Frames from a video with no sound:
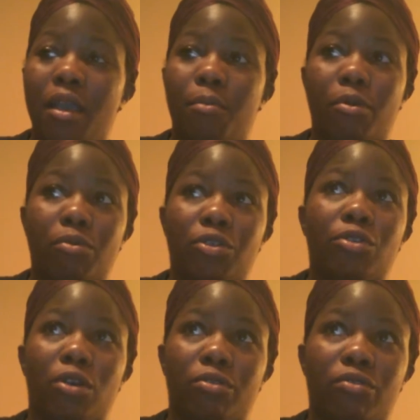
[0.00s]
But when you
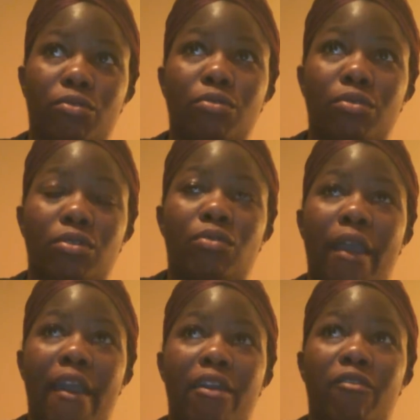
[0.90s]
go to school and you
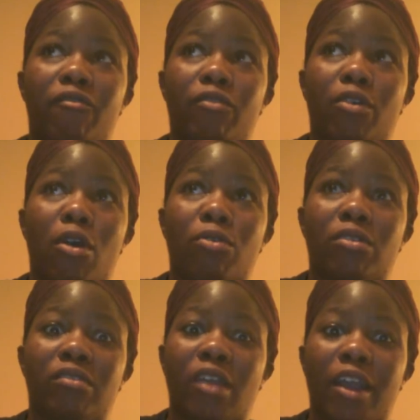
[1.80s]
have the whole
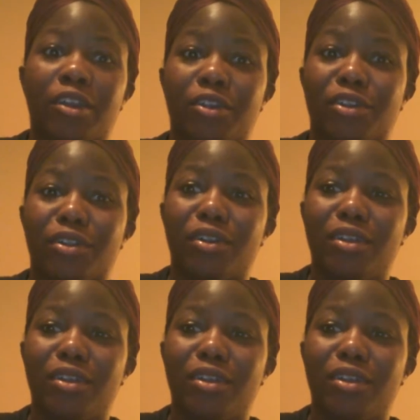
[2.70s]
entire,